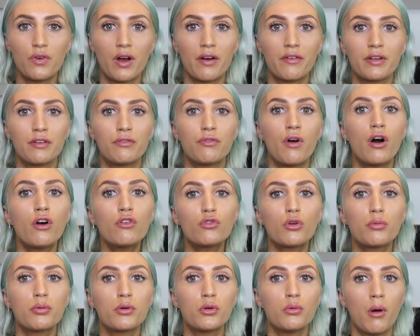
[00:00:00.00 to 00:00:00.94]
very
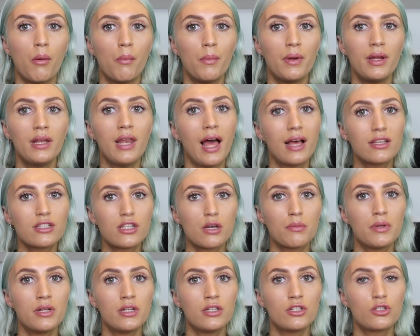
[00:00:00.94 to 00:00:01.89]
vulnerable when we let
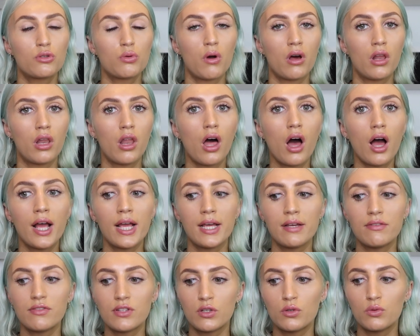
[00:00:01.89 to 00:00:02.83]
someone into our
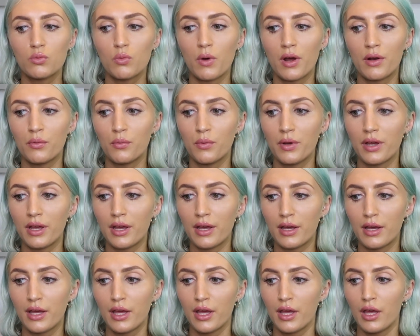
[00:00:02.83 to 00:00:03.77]
lives and when
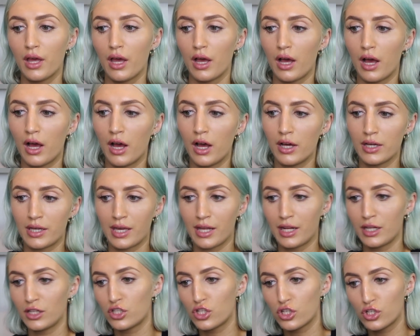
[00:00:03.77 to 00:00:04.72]
we're
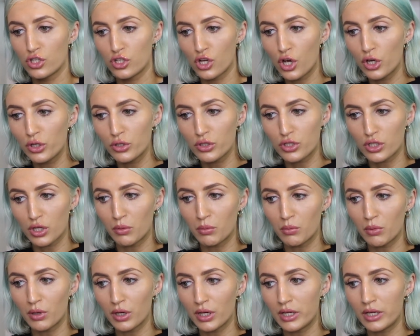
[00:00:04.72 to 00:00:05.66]
getting to know
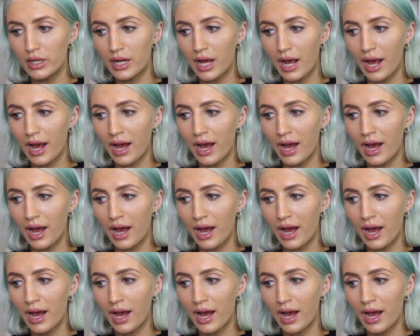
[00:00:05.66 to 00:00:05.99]
someone,